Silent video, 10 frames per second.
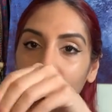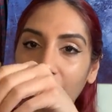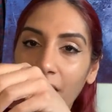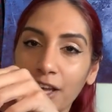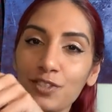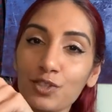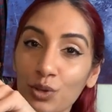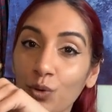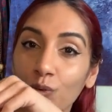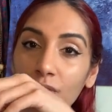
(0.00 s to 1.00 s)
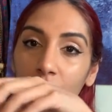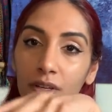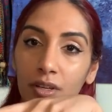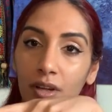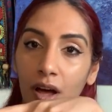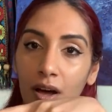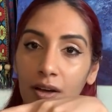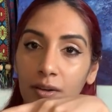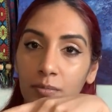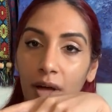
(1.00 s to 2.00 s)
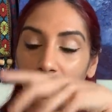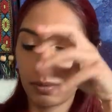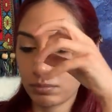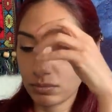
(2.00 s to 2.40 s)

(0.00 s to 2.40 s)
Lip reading: Like, it's soon. I